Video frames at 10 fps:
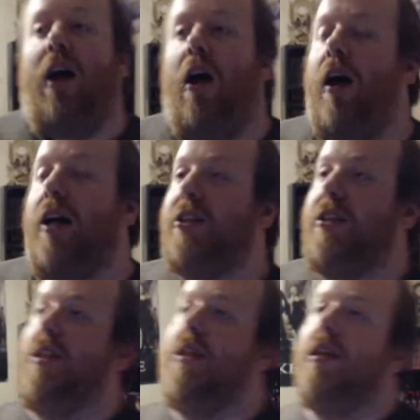are
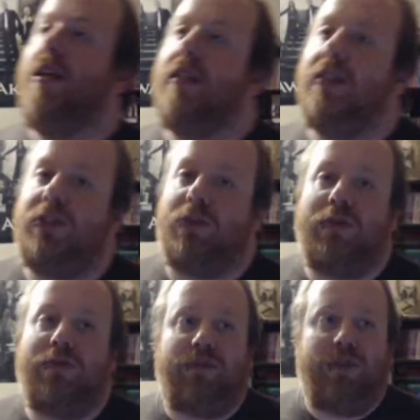actually sort
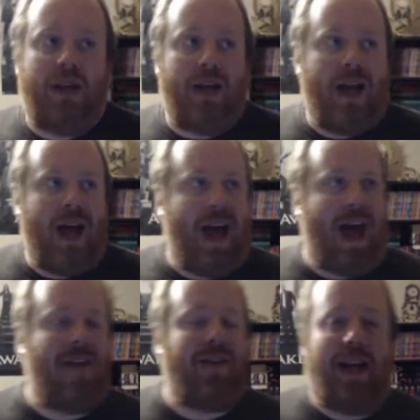of
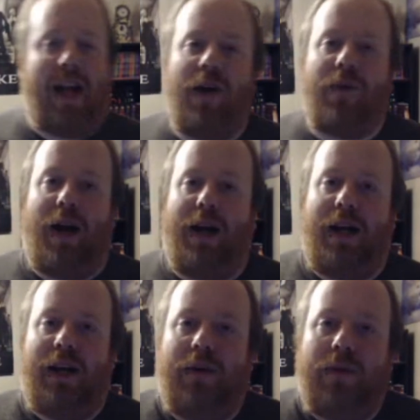having it out right
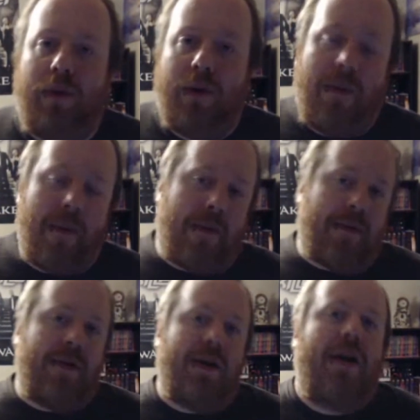now.
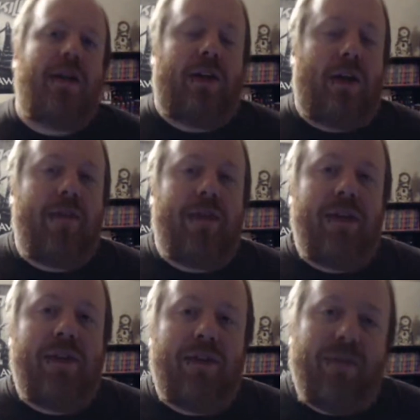They're having
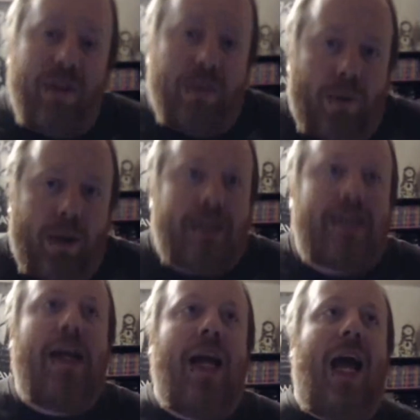different viewpoints.
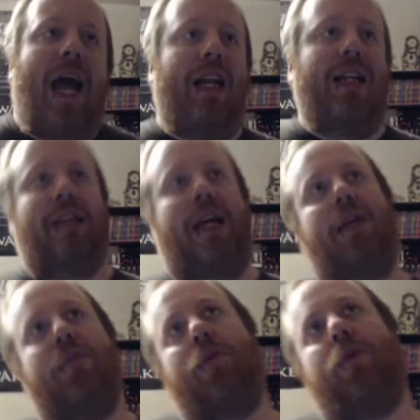Andy's
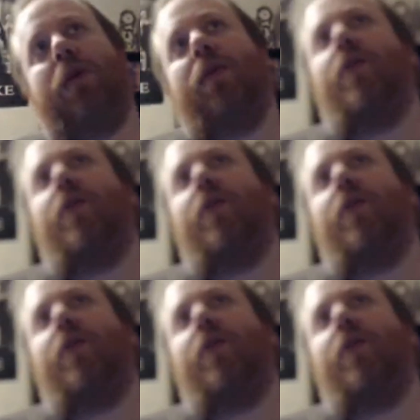taking more of